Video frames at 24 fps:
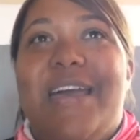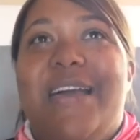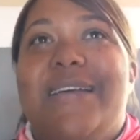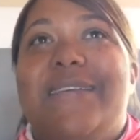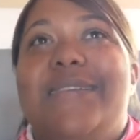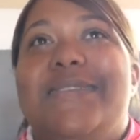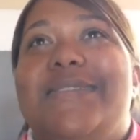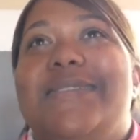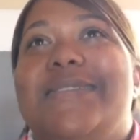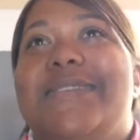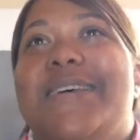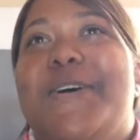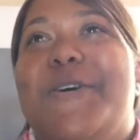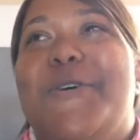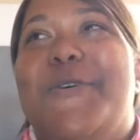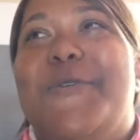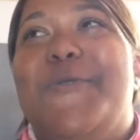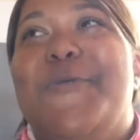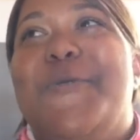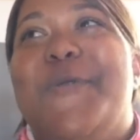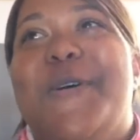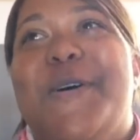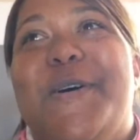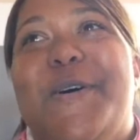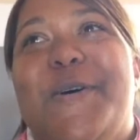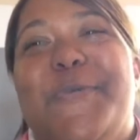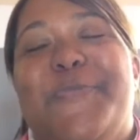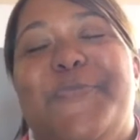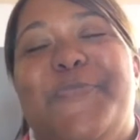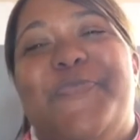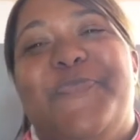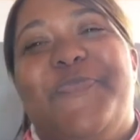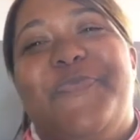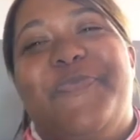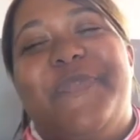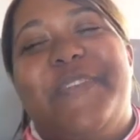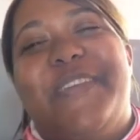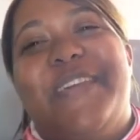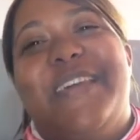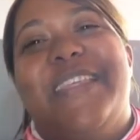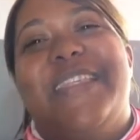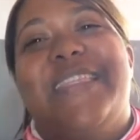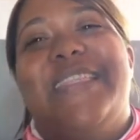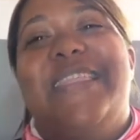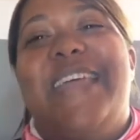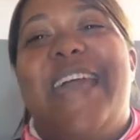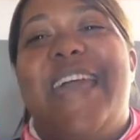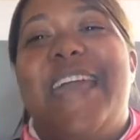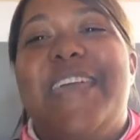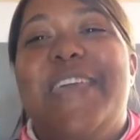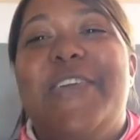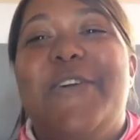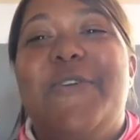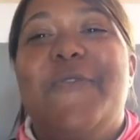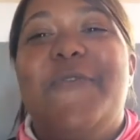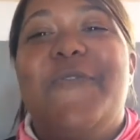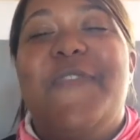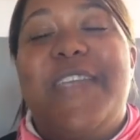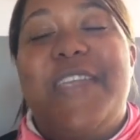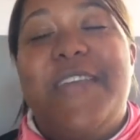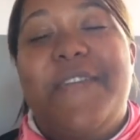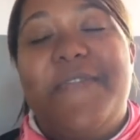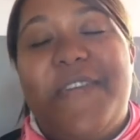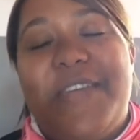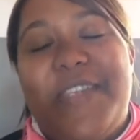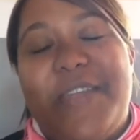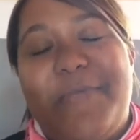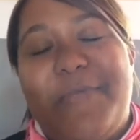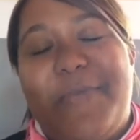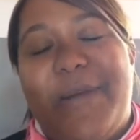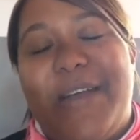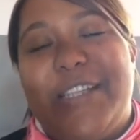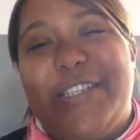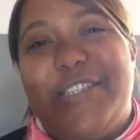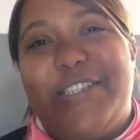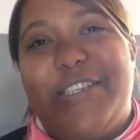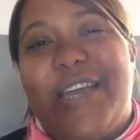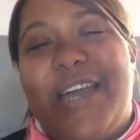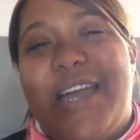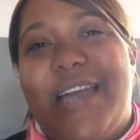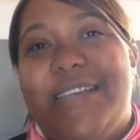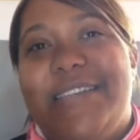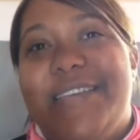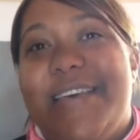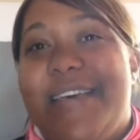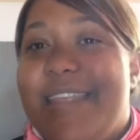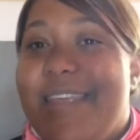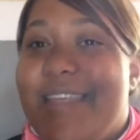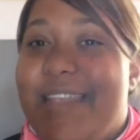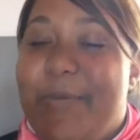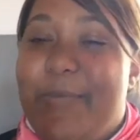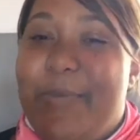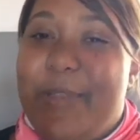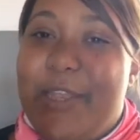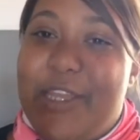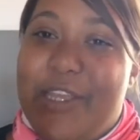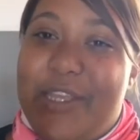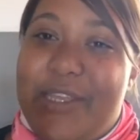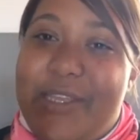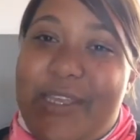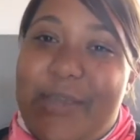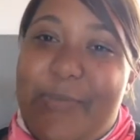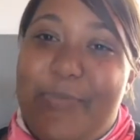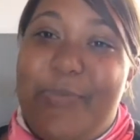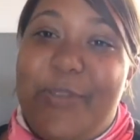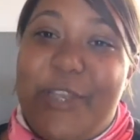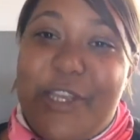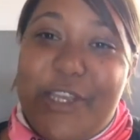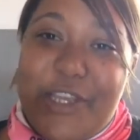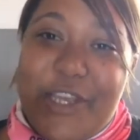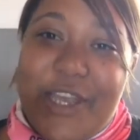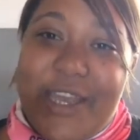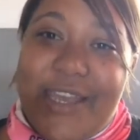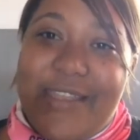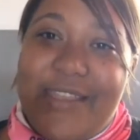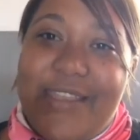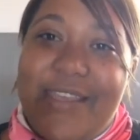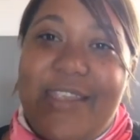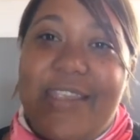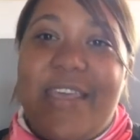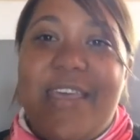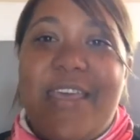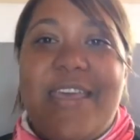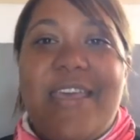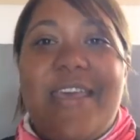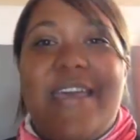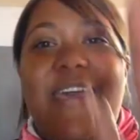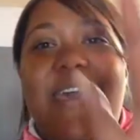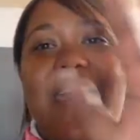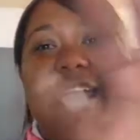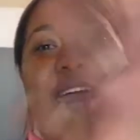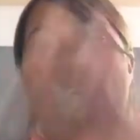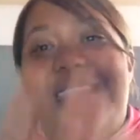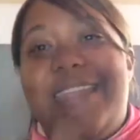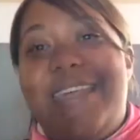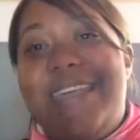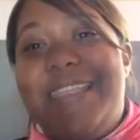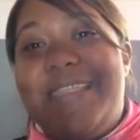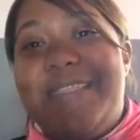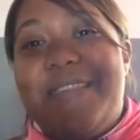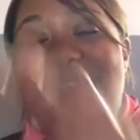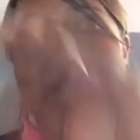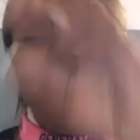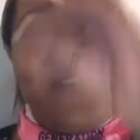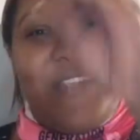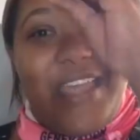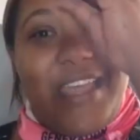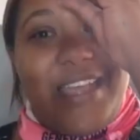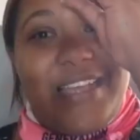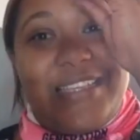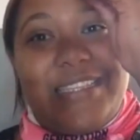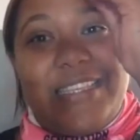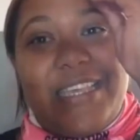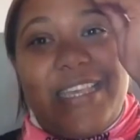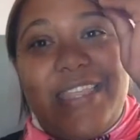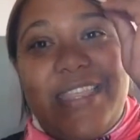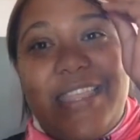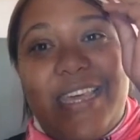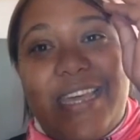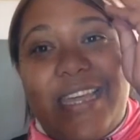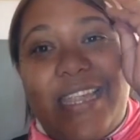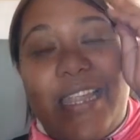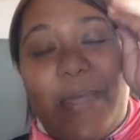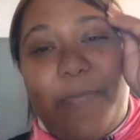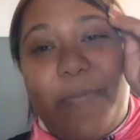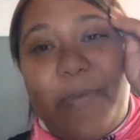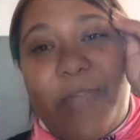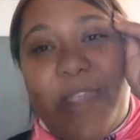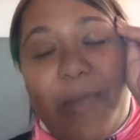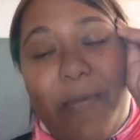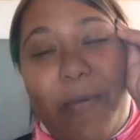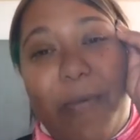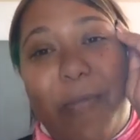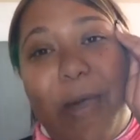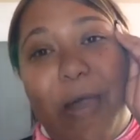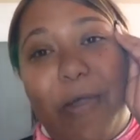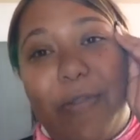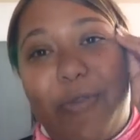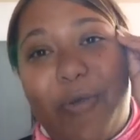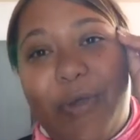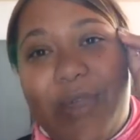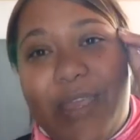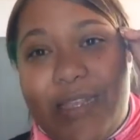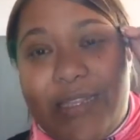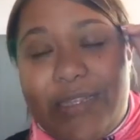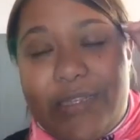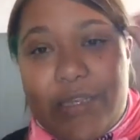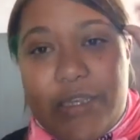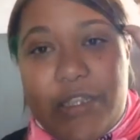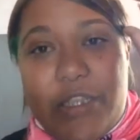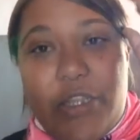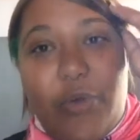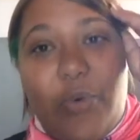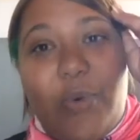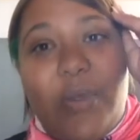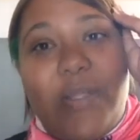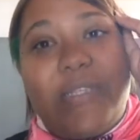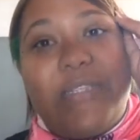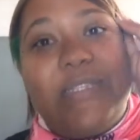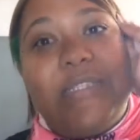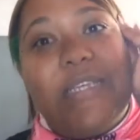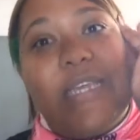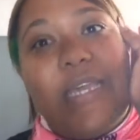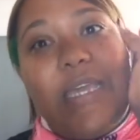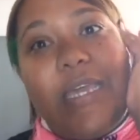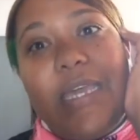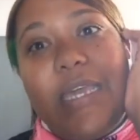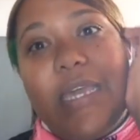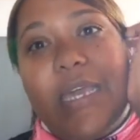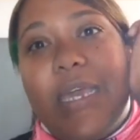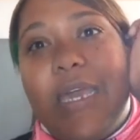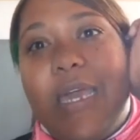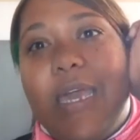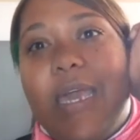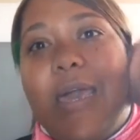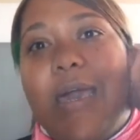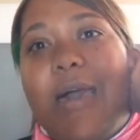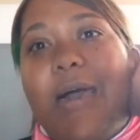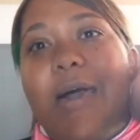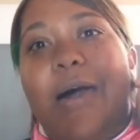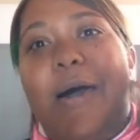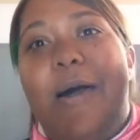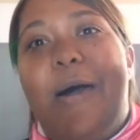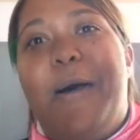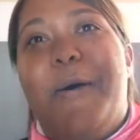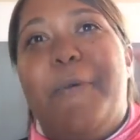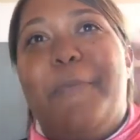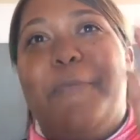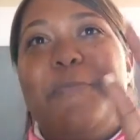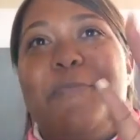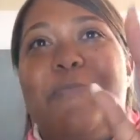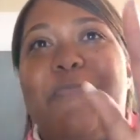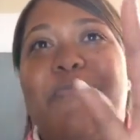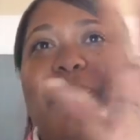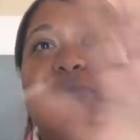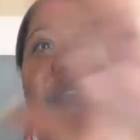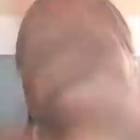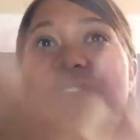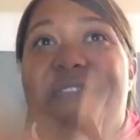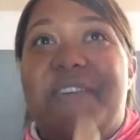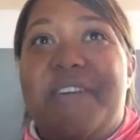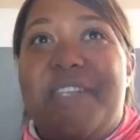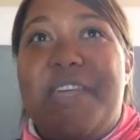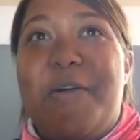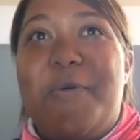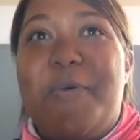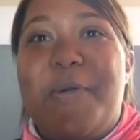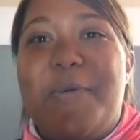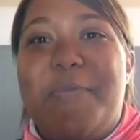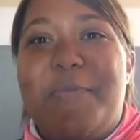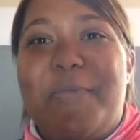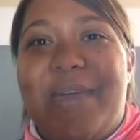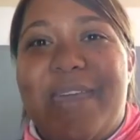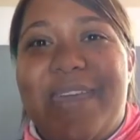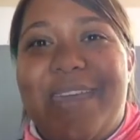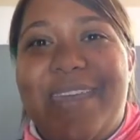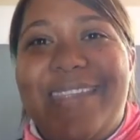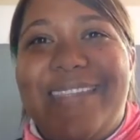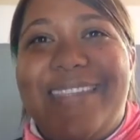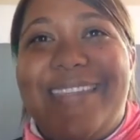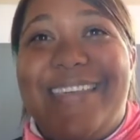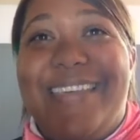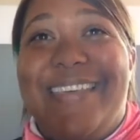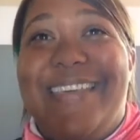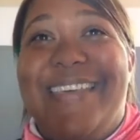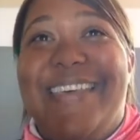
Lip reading: So thank you very, very much, guys. I really appreciate it. And in the clip that I'm about to insert, you will see the video we made.